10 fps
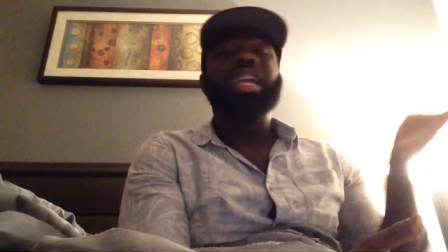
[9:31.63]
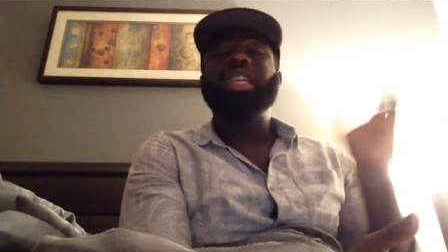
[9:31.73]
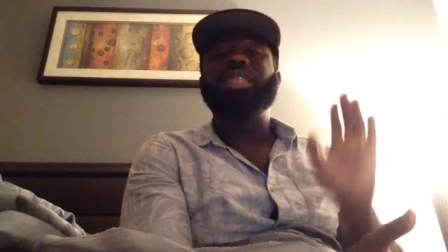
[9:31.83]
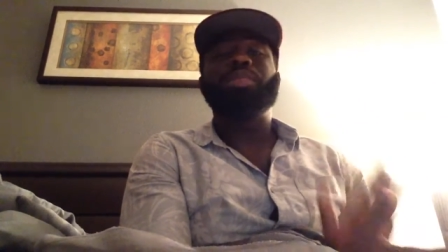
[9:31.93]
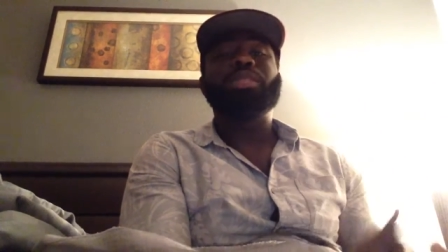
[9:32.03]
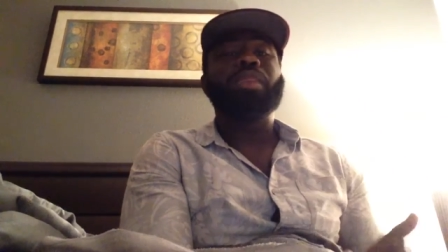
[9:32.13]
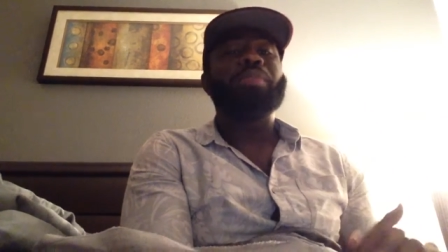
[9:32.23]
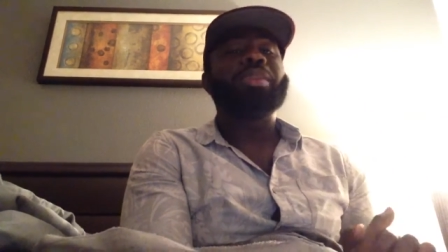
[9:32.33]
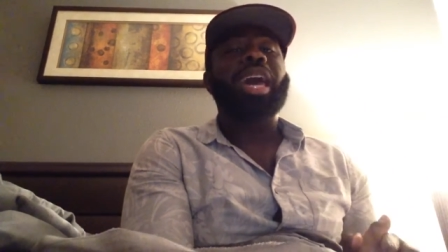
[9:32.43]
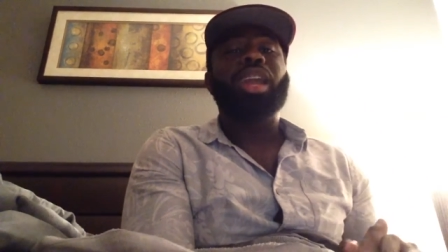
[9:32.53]
This bitch
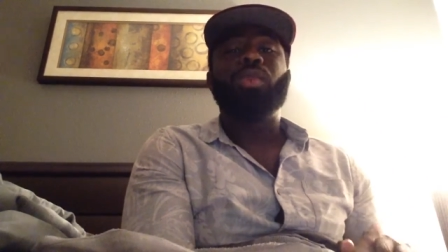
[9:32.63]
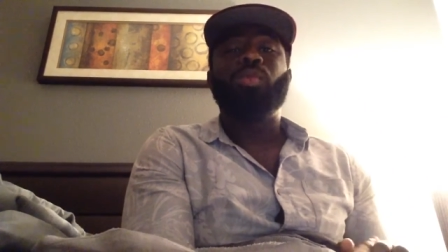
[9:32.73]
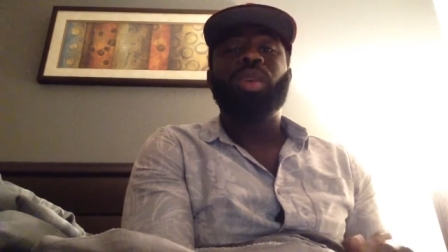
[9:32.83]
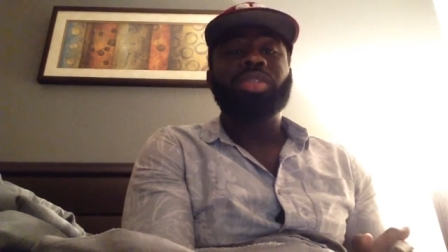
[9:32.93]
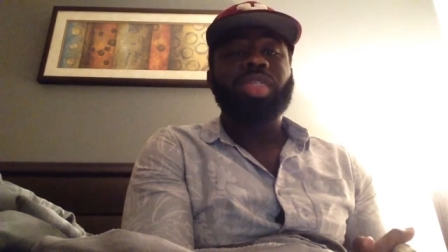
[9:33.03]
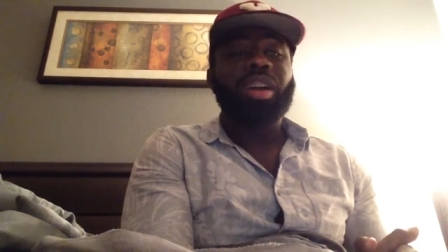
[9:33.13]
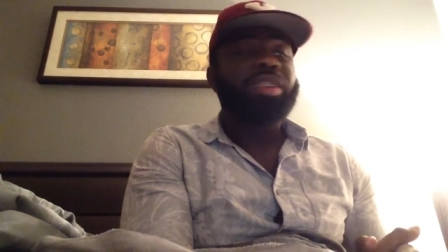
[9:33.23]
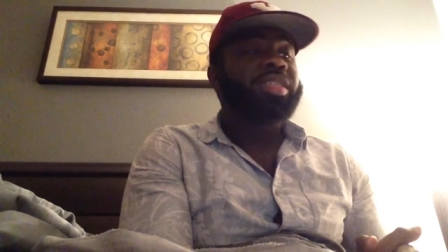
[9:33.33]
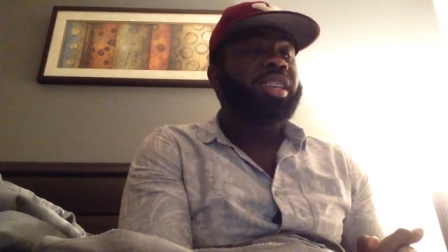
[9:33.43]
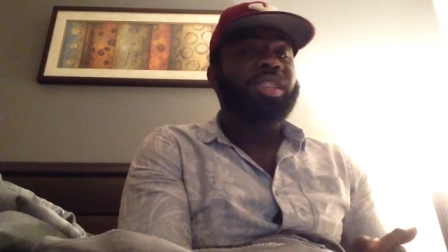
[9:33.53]
probably got on one
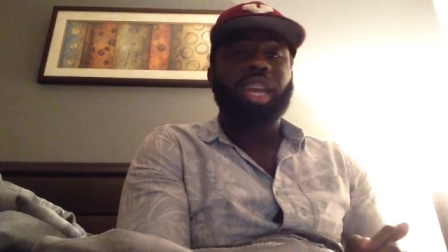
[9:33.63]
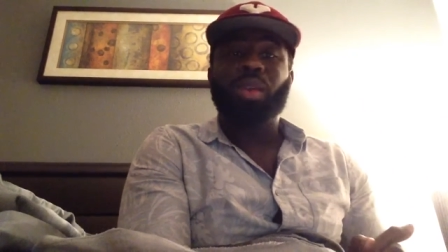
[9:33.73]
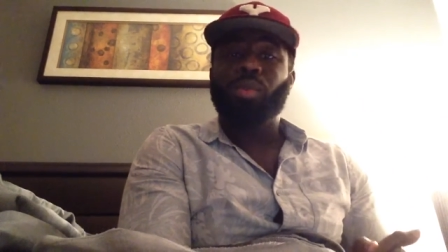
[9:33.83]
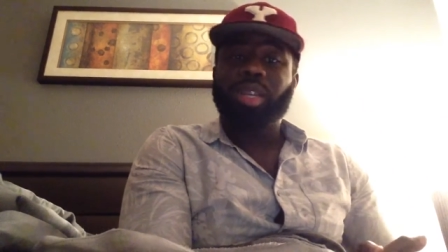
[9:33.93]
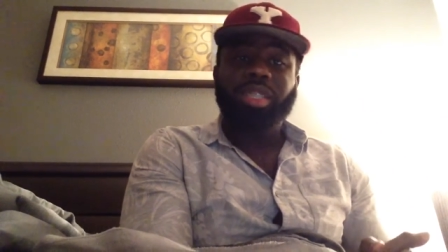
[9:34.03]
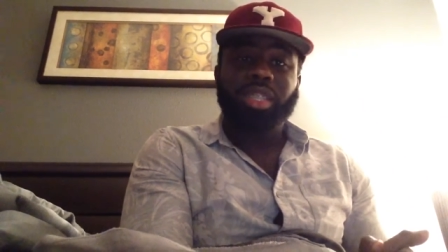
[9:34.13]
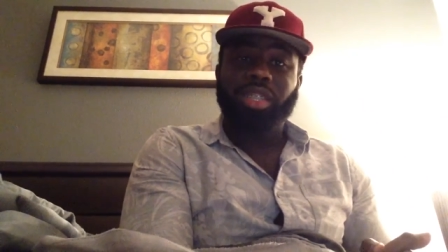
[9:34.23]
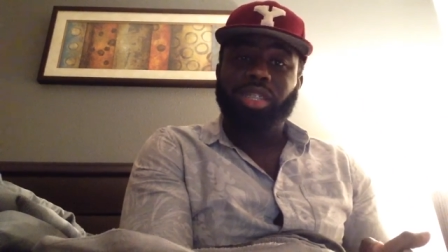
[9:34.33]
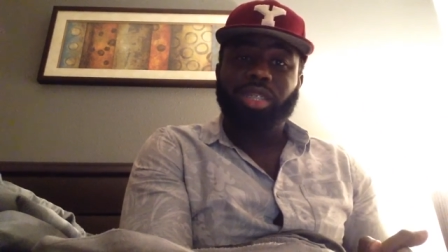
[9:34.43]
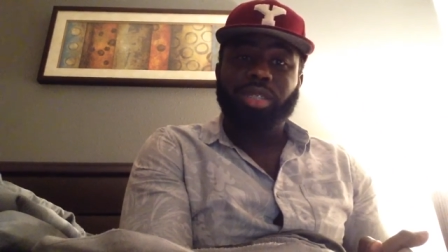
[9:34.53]
thong cylinder and one
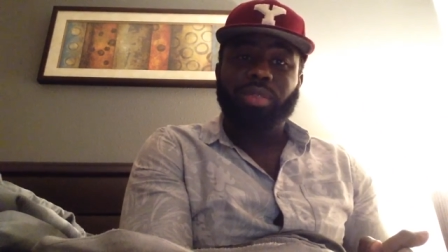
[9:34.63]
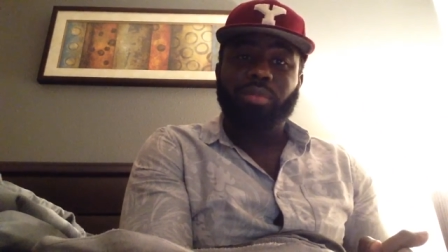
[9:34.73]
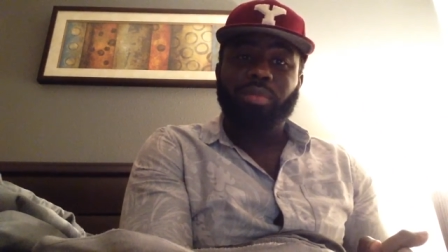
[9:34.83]
tennis shoe.